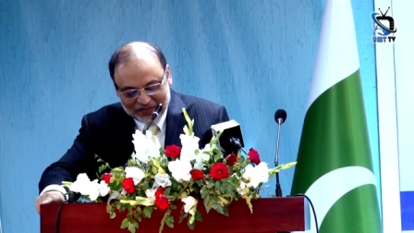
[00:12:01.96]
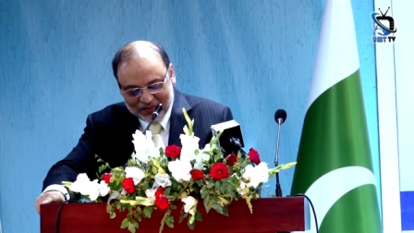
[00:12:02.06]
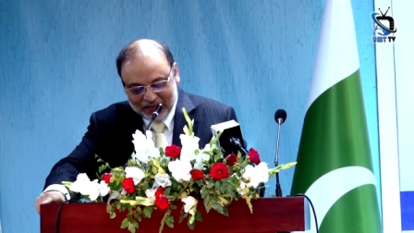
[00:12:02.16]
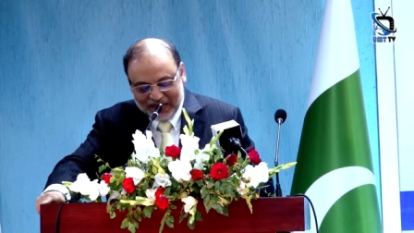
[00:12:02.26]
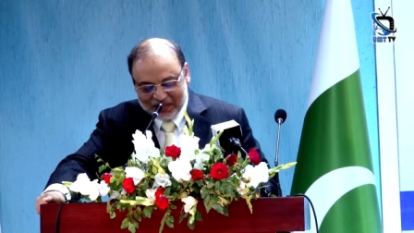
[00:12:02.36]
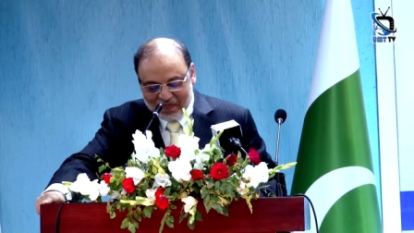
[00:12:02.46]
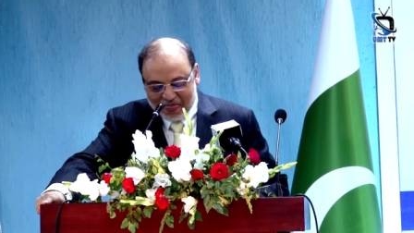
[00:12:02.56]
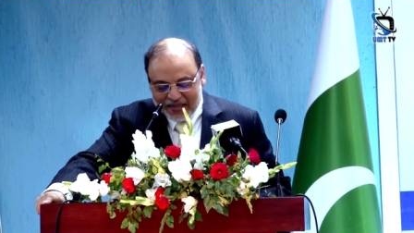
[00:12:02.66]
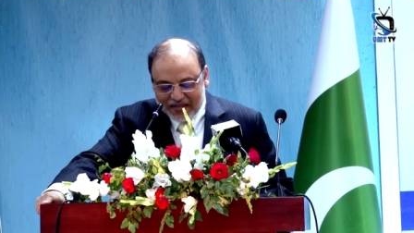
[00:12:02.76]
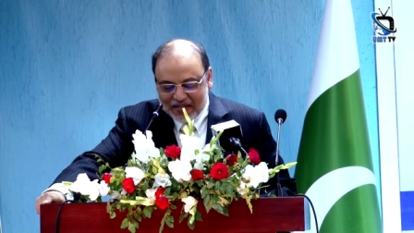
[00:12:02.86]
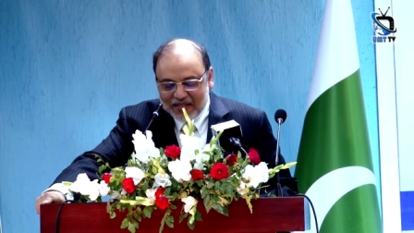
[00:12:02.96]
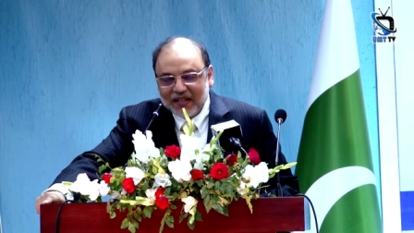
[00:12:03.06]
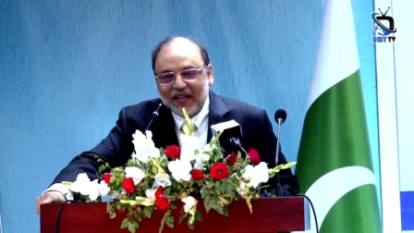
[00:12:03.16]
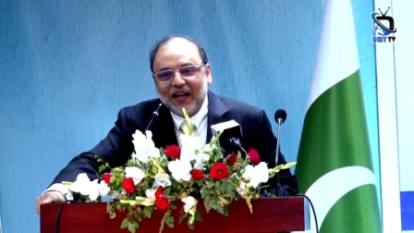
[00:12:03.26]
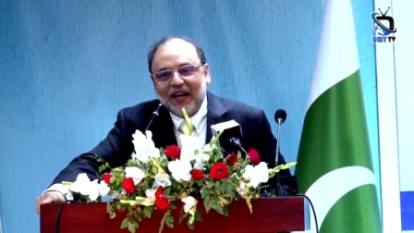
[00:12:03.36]
for me.
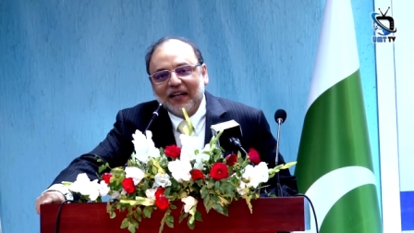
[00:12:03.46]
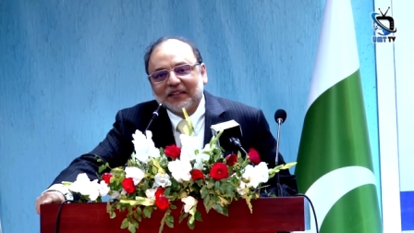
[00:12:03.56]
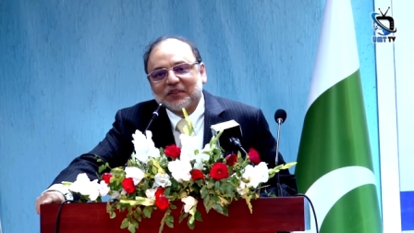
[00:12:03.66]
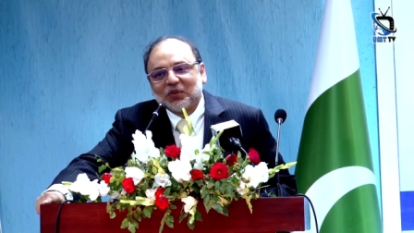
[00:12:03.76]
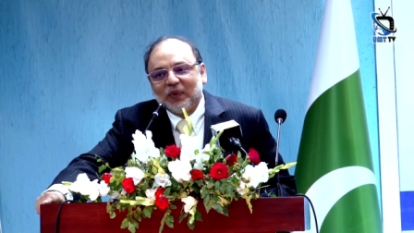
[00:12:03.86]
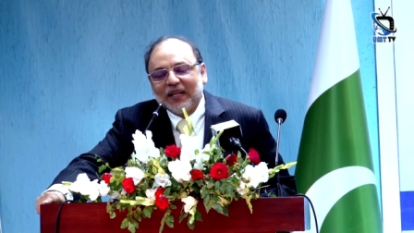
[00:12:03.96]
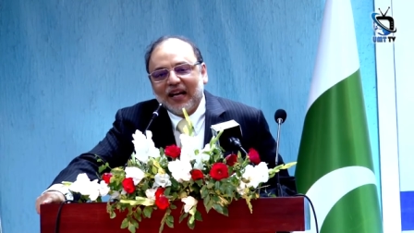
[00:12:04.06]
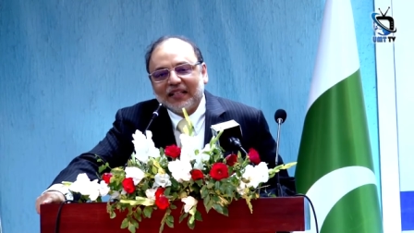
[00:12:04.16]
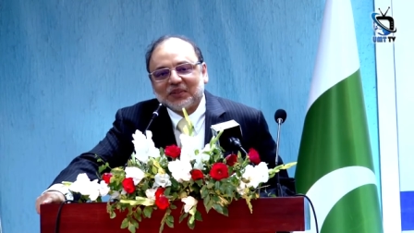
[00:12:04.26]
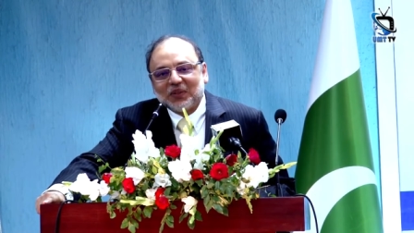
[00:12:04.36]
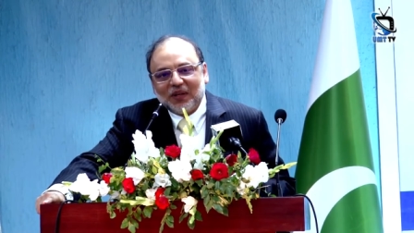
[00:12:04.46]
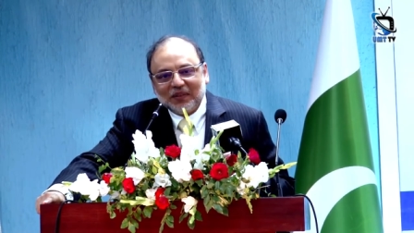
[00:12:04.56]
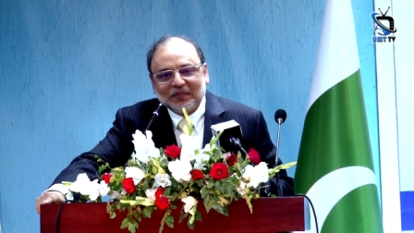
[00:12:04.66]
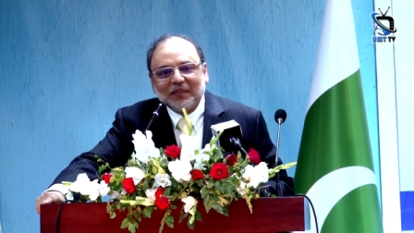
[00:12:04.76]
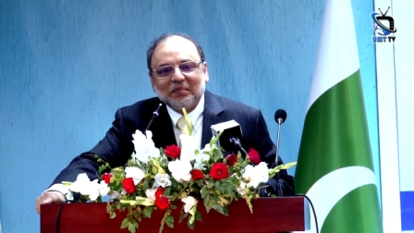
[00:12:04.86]
Uh, so when I
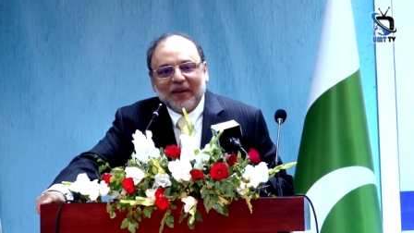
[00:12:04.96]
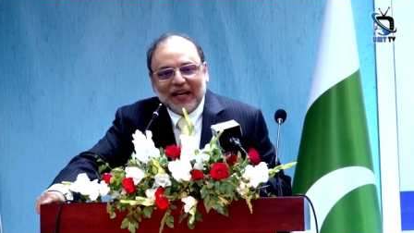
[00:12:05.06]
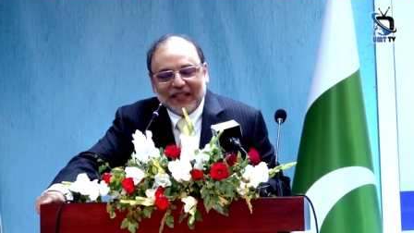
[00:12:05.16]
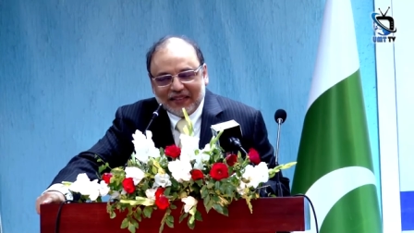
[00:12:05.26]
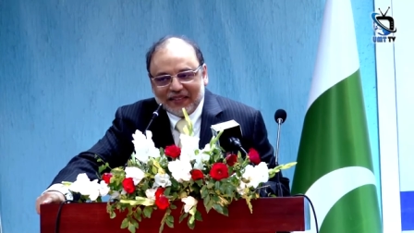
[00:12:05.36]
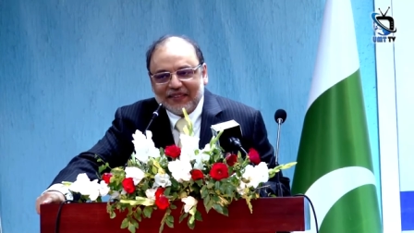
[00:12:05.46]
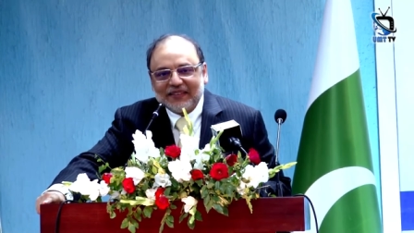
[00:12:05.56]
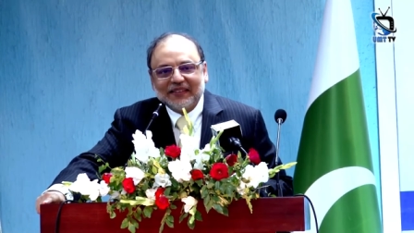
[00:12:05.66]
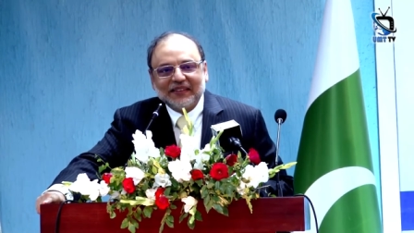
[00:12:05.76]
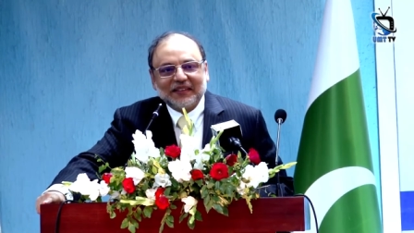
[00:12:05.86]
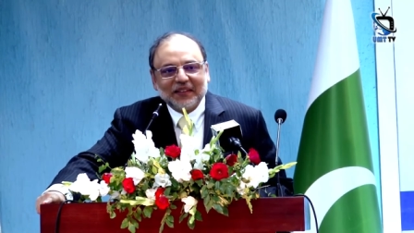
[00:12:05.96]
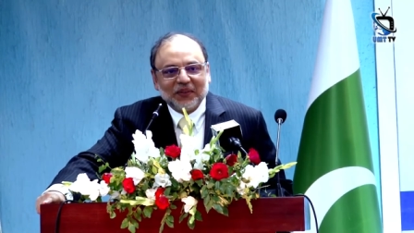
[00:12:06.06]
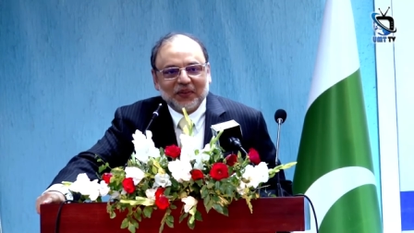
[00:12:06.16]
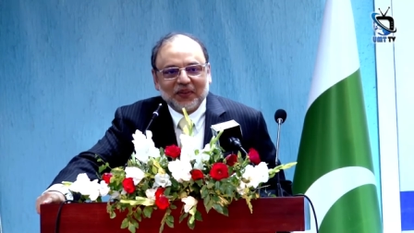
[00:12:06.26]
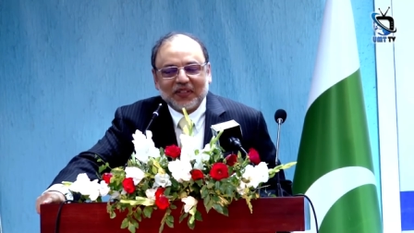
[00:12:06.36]
saw the, my third
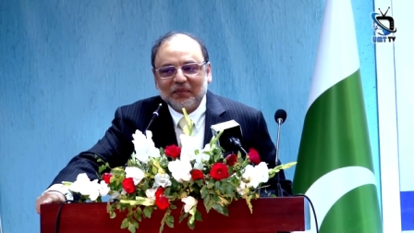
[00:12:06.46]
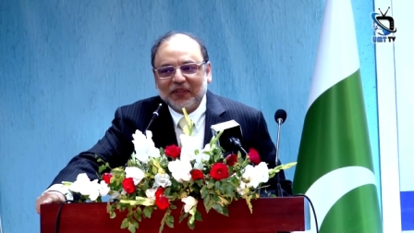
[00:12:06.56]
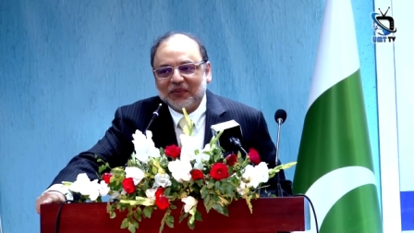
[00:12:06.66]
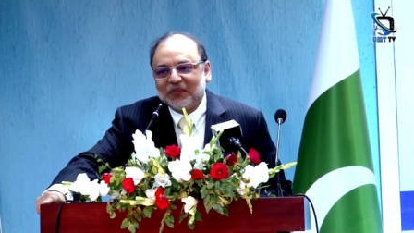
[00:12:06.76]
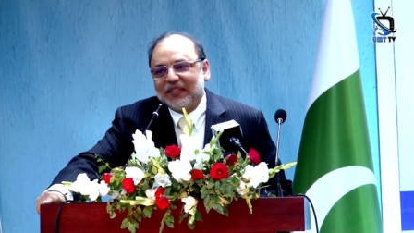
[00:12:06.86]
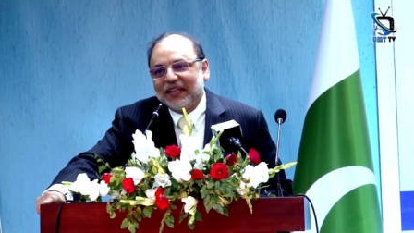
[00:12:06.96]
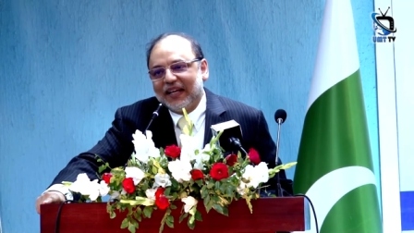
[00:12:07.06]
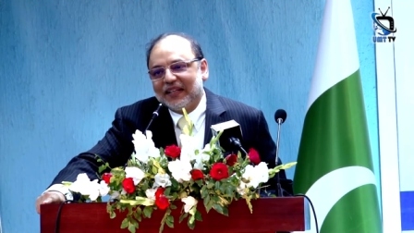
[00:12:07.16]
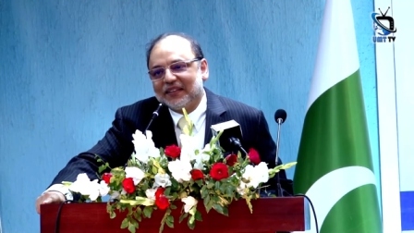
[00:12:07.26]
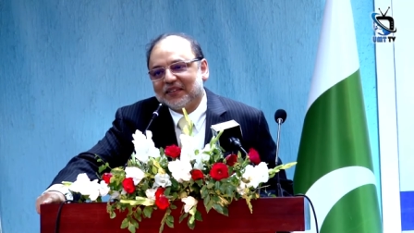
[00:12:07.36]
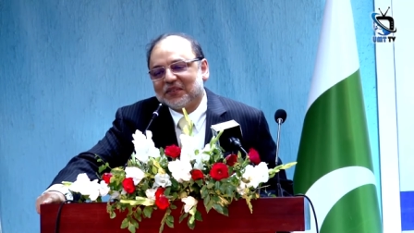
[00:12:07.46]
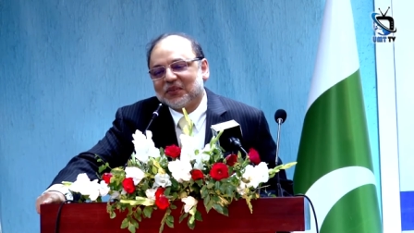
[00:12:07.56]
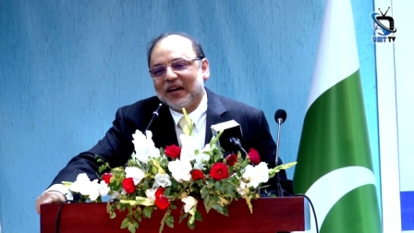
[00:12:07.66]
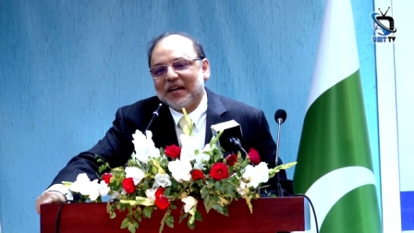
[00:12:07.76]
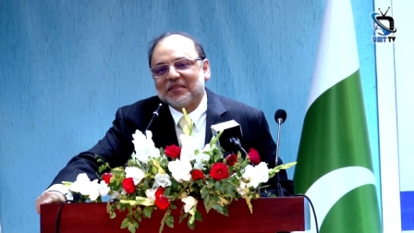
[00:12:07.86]
tenure coming to the end,
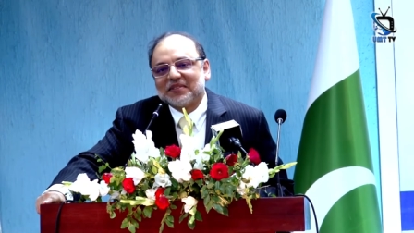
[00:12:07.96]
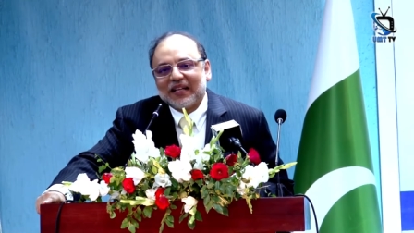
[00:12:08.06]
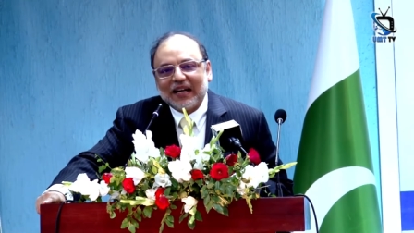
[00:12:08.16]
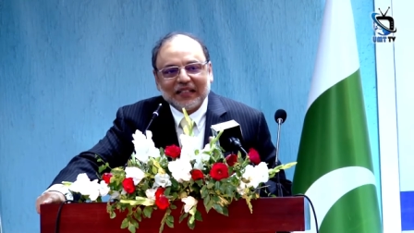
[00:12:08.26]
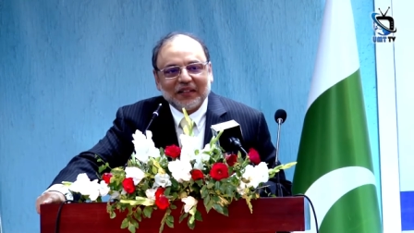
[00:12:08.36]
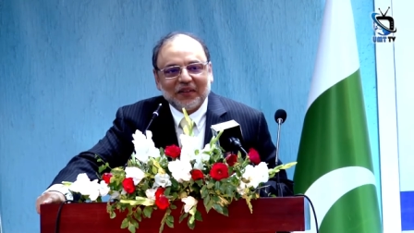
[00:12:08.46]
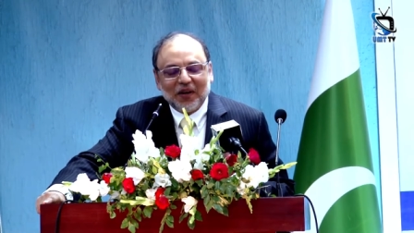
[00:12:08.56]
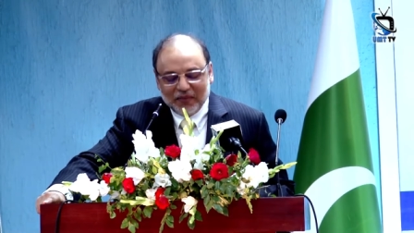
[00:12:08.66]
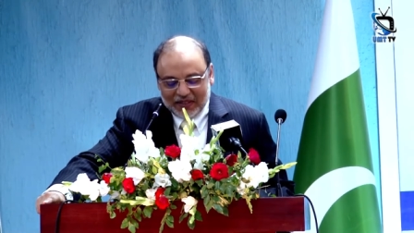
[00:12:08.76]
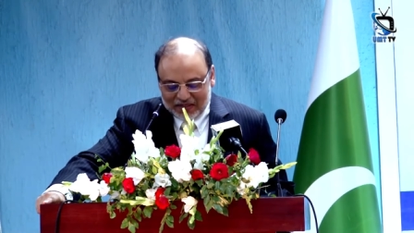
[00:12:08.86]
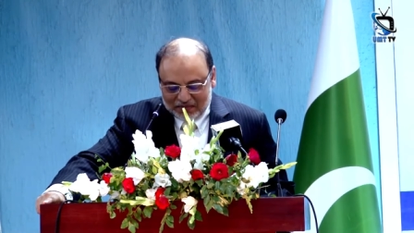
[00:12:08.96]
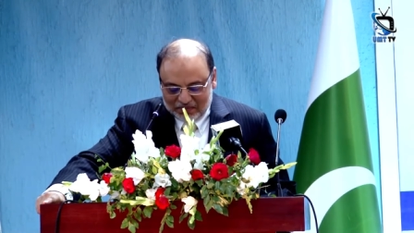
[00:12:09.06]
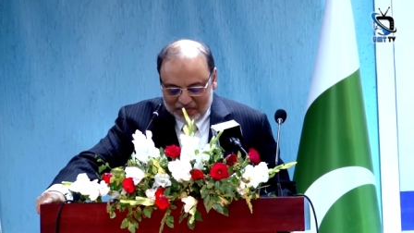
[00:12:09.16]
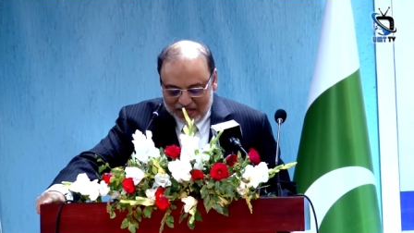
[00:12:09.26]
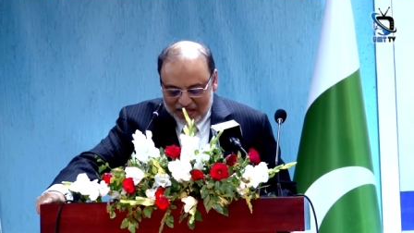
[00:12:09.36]
so I started lobbying,
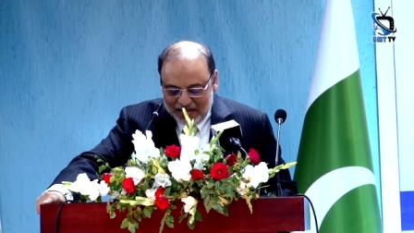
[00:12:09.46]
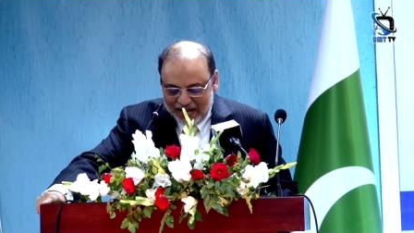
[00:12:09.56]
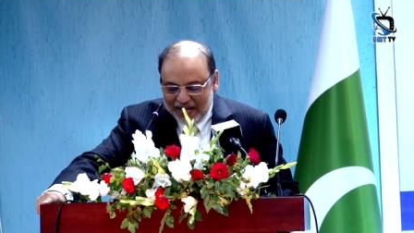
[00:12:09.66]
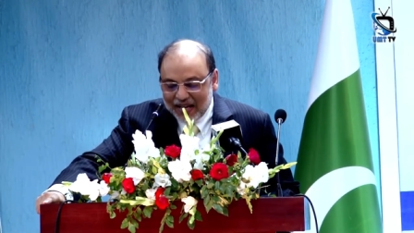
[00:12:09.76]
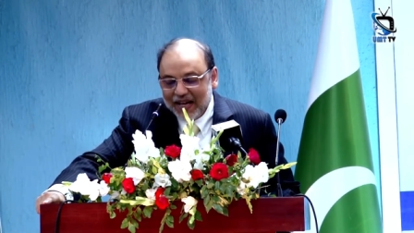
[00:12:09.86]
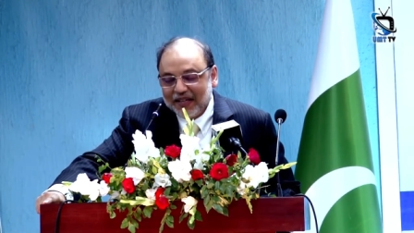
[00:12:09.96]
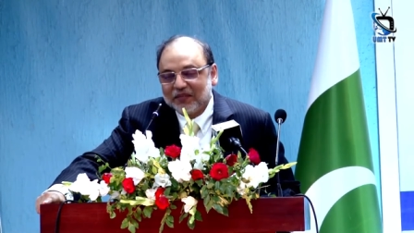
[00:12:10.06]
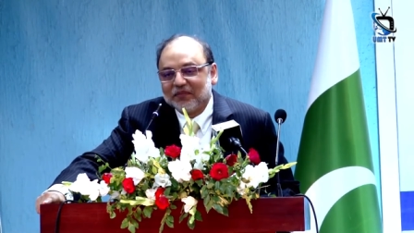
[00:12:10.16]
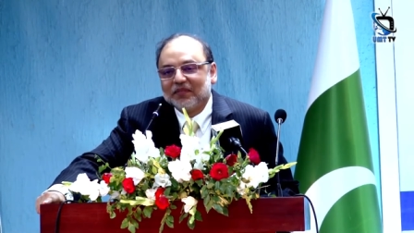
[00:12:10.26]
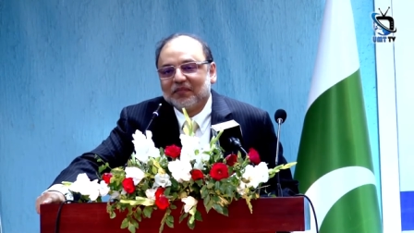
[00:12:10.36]
and I